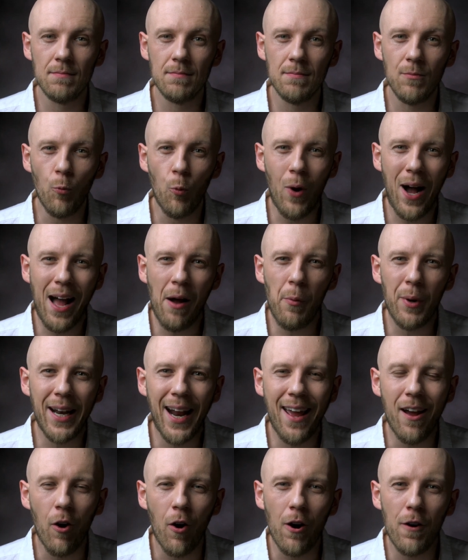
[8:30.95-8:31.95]
Why would
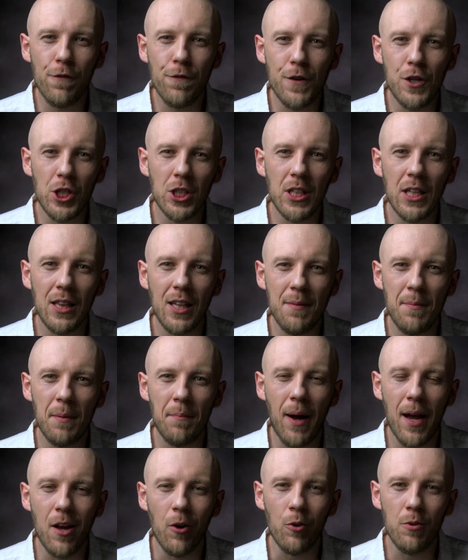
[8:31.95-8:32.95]
I artificially limit
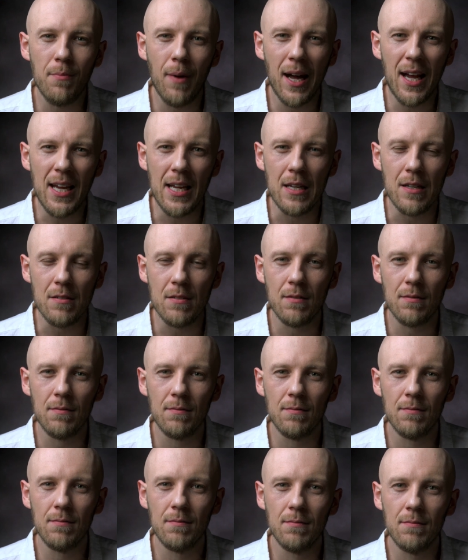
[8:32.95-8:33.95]
my own mind?
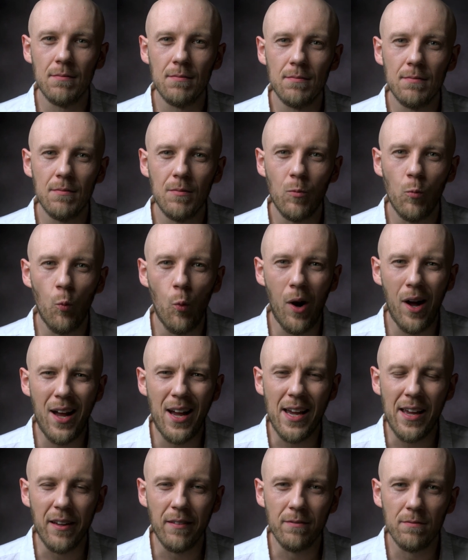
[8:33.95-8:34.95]

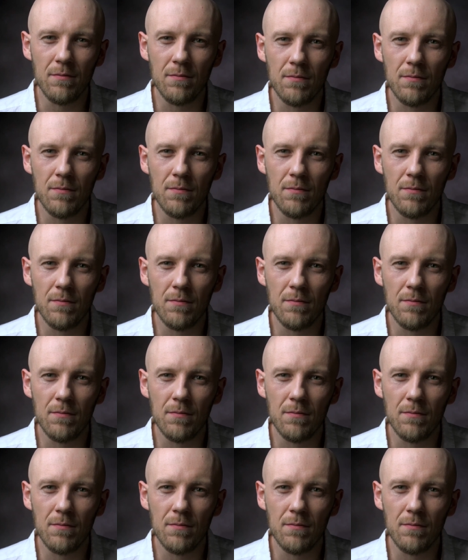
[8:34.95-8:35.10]
Why?